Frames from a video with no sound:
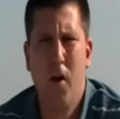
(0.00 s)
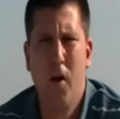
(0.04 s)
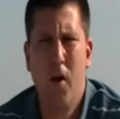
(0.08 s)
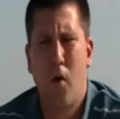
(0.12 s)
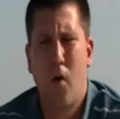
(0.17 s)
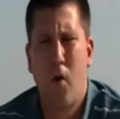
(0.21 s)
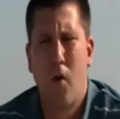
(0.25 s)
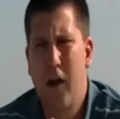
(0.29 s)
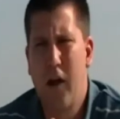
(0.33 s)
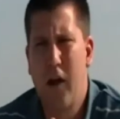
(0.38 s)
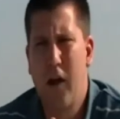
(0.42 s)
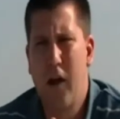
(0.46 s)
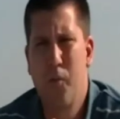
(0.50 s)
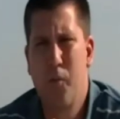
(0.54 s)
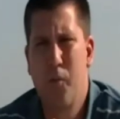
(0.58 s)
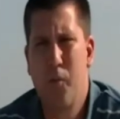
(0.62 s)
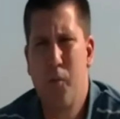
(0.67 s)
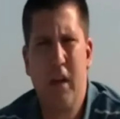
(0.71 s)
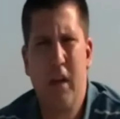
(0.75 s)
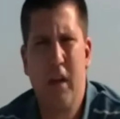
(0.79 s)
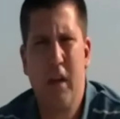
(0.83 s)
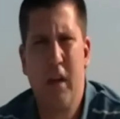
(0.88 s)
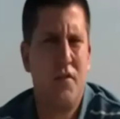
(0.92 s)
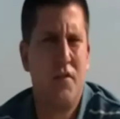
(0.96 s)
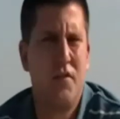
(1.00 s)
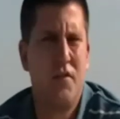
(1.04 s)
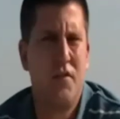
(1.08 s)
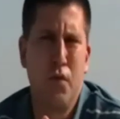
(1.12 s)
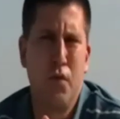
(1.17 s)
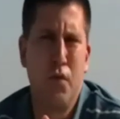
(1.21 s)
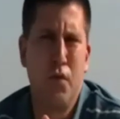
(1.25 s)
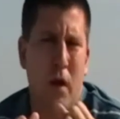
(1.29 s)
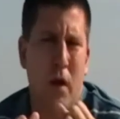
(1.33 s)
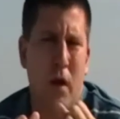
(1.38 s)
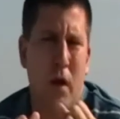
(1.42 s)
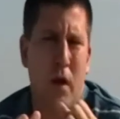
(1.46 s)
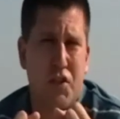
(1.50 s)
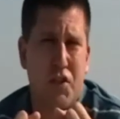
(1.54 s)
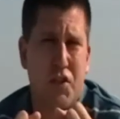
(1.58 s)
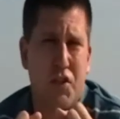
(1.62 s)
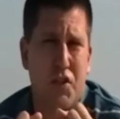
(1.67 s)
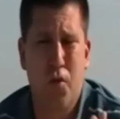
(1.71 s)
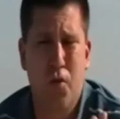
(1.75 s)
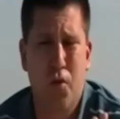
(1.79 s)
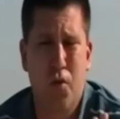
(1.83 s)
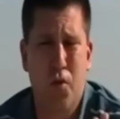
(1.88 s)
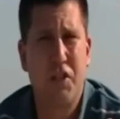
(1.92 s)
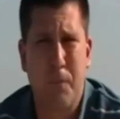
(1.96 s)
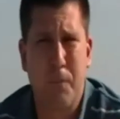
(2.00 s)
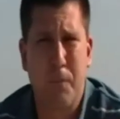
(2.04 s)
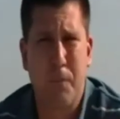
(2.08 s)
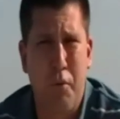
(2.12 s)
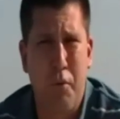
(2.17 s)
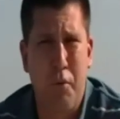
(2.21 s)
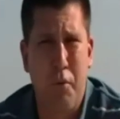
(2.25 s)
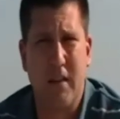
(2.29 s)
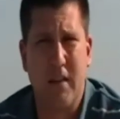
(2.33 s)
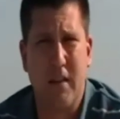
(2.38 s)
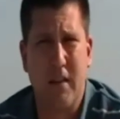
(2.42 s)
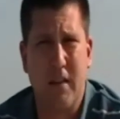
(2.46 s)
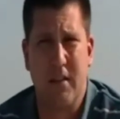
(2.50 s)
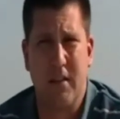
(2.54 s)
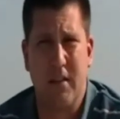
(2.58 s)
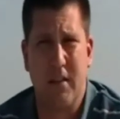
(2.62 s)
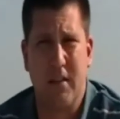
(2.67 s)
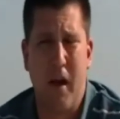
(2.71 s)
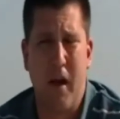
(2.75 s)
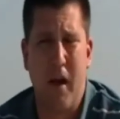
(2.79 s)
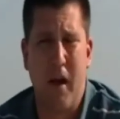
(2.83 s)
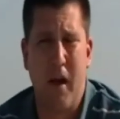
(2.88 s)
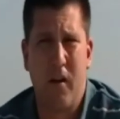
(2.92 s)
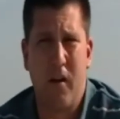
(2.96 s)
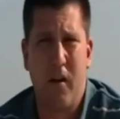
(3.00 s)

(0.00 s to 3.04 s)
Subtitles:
Or how can we do the registration process better?